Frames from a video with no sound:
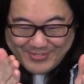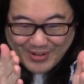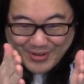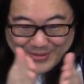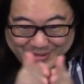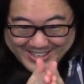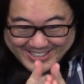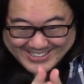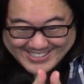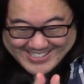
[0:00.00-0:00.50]

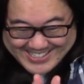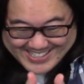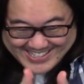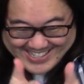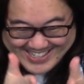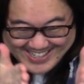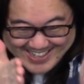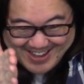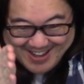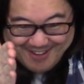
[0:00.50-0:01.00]

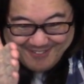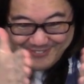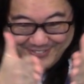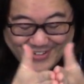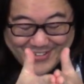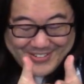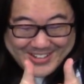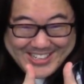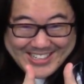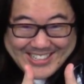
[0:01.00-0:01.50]
focus.
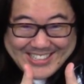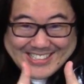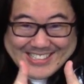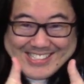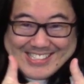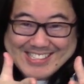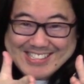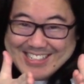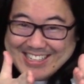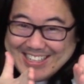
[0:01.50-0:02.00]

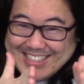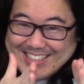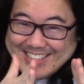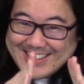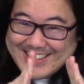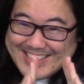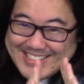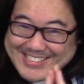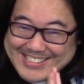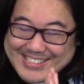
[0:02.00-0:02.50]
Focus.
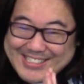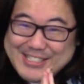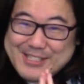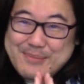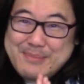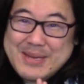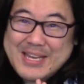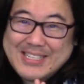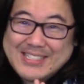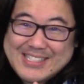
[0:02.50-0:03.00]
This is
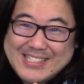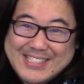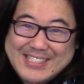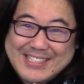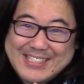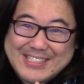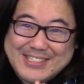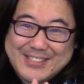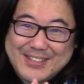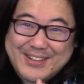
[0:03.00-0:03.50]
the
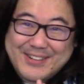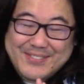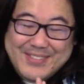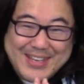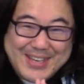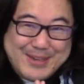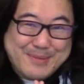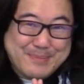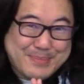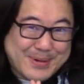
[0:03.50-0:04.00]
message of
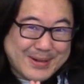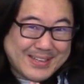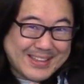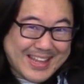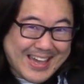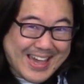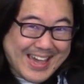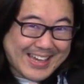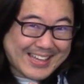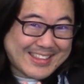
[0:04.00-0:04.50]
the input
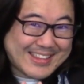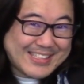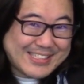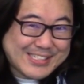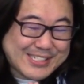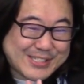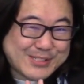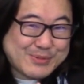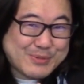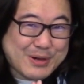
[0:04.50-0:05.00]
lag.
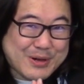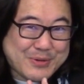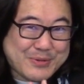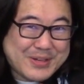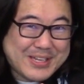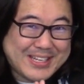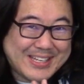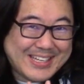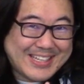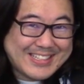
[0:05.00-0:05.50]
This is what
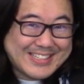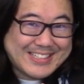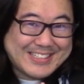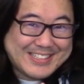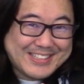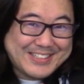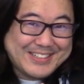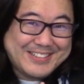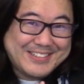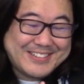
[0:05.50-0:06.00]
we need to
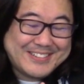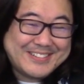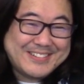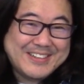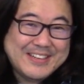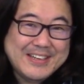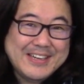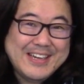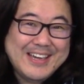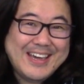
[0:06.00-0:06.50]

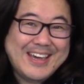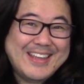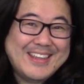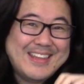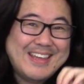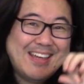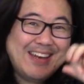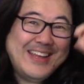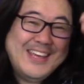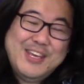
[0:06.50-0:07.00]
do.
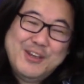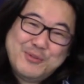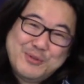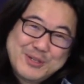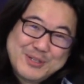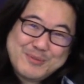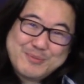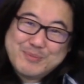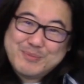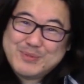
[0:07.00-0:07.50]
And then he
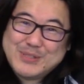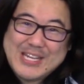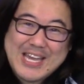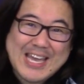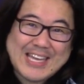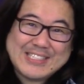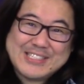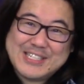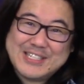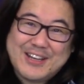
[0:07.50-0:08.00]
would
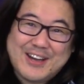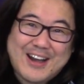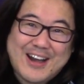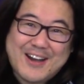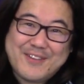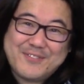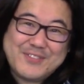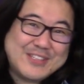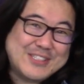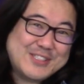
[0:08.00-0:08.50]
tangent
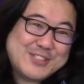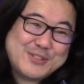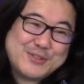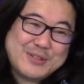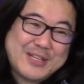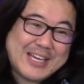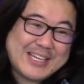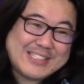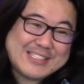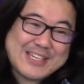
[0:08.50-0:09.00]
off
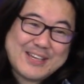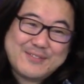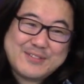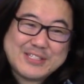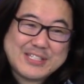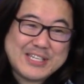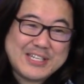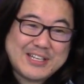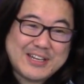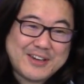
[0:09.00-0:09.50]
into like
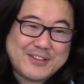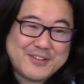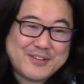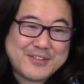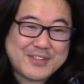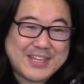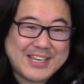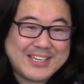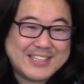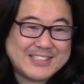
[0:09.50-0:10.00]
17
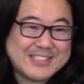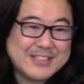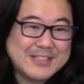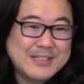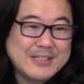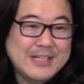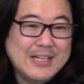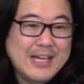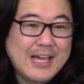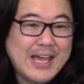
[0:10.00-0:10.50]
other things.
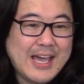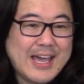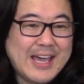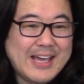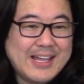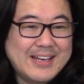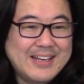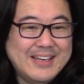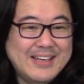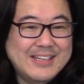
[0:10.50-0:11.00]

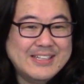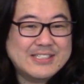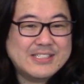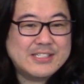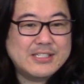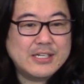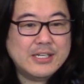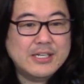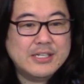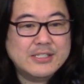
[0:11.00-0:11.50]
And
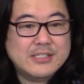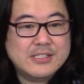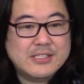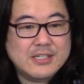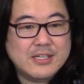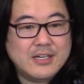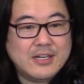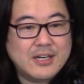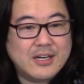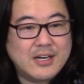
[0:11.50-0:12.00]
it's
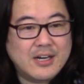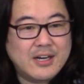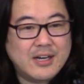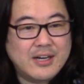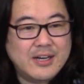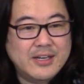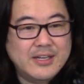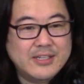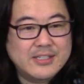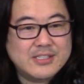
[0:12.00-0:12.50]
it's
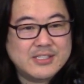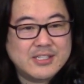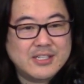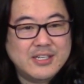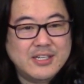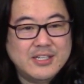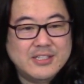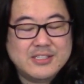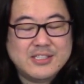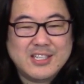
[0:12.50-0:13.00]
uh it's
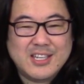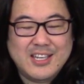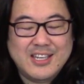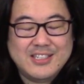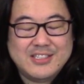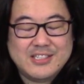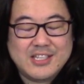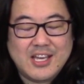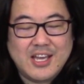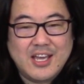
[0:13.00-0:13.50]
a it's
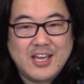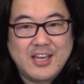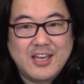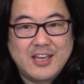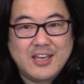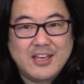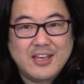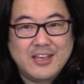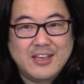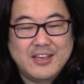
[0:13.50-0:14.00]
it's
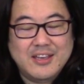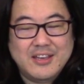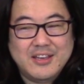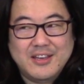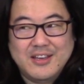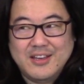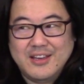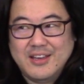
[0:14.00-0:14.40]
a